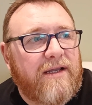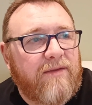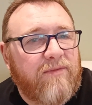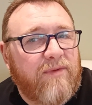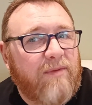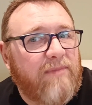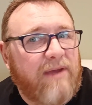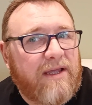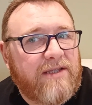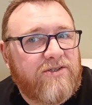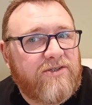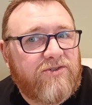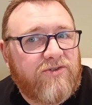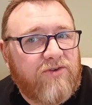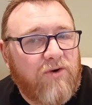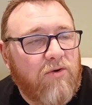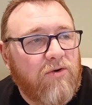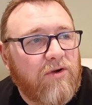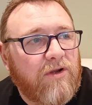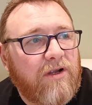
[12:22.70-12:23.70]
and a bit
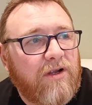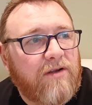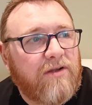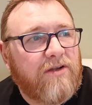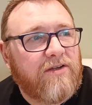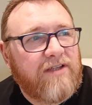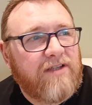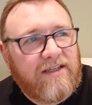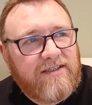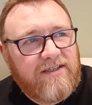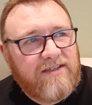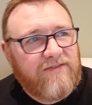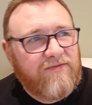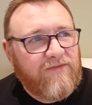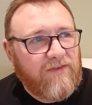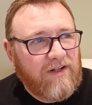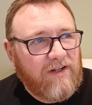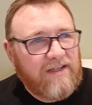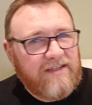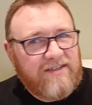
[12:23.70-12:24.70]
stronger, because I just
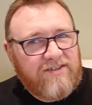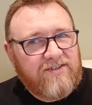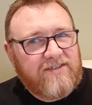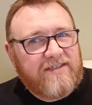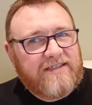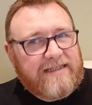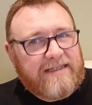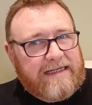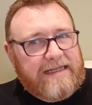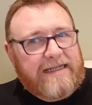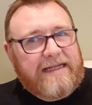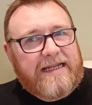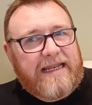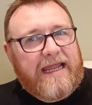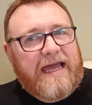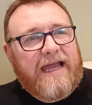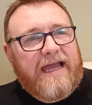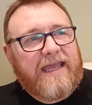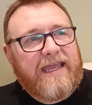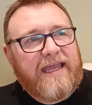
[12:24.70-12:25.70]
feel it's just slightly
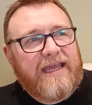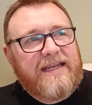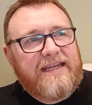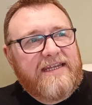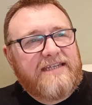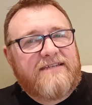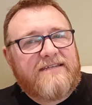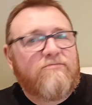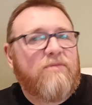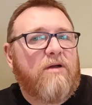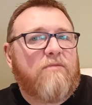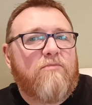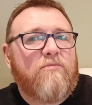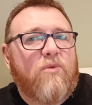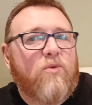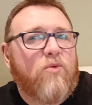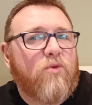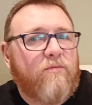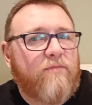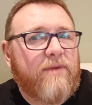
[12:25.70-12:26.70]
lacking. It needs a bit
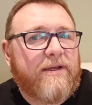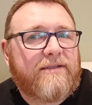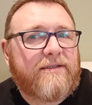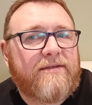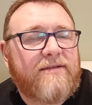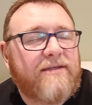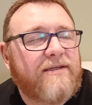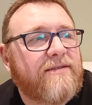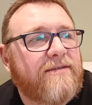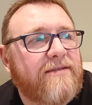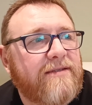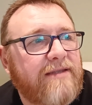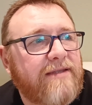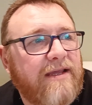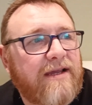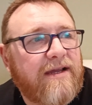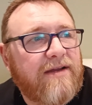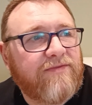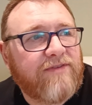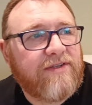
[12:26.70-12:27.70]
more bitterness in
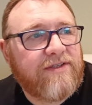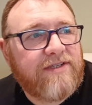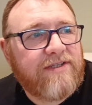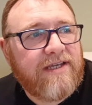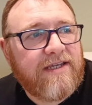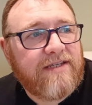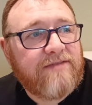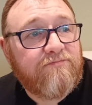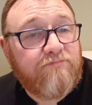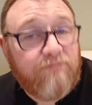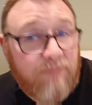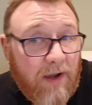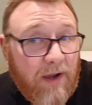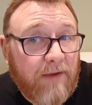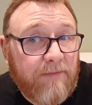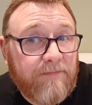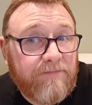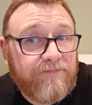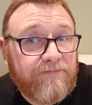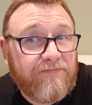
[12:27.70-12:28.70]
the aftertaste,
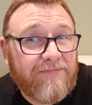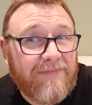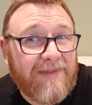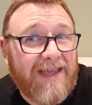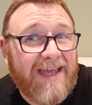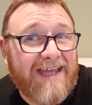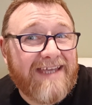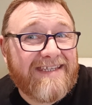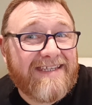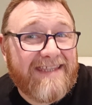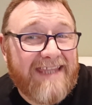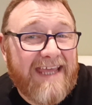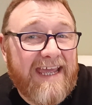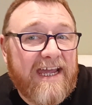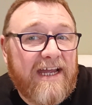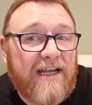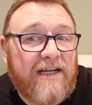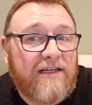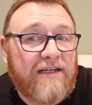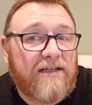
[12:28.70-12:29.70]
but it's
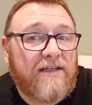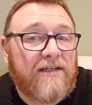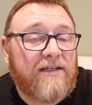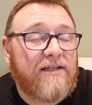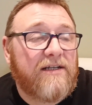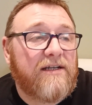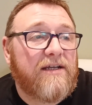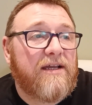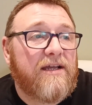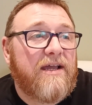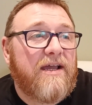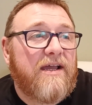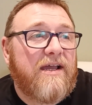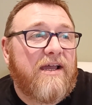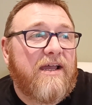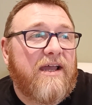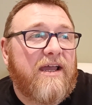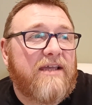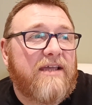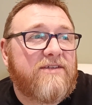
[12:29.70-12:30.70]
there.
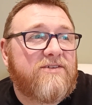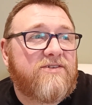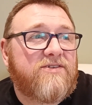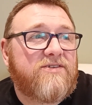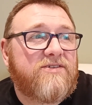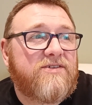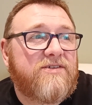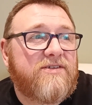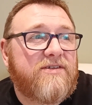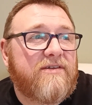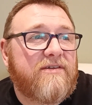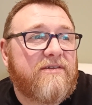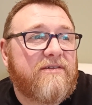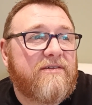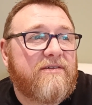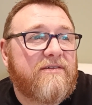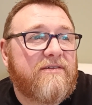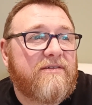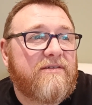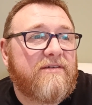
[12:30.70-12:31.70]
It's
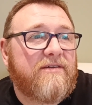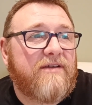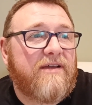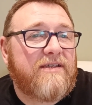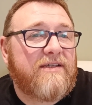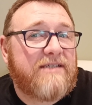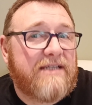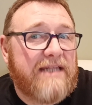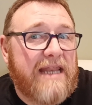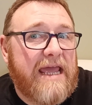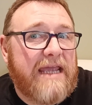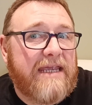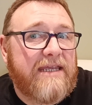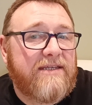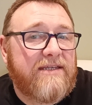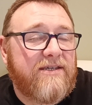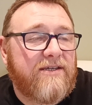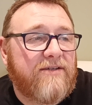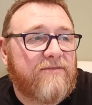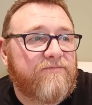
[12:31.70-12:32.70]

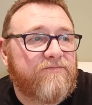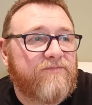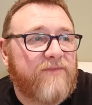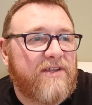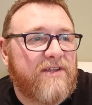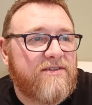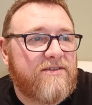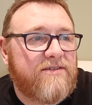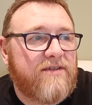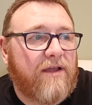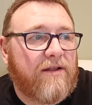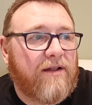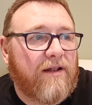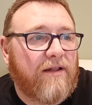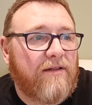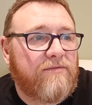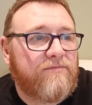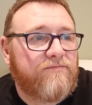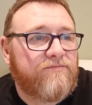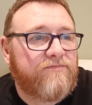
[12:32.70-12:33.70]
light and
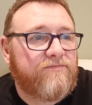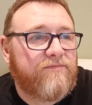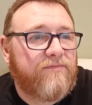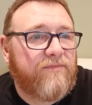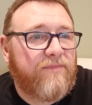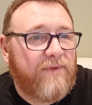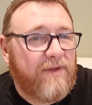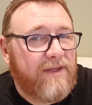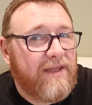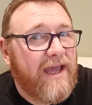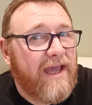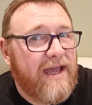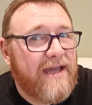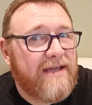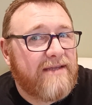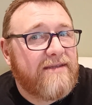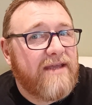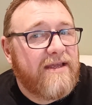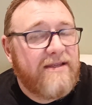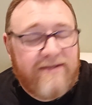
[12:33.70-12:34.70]
subtle, but the
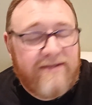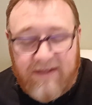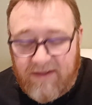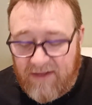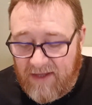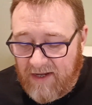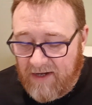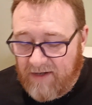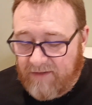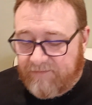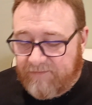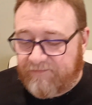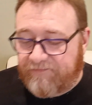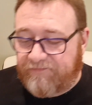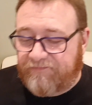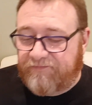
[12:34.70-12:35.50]
accents are there.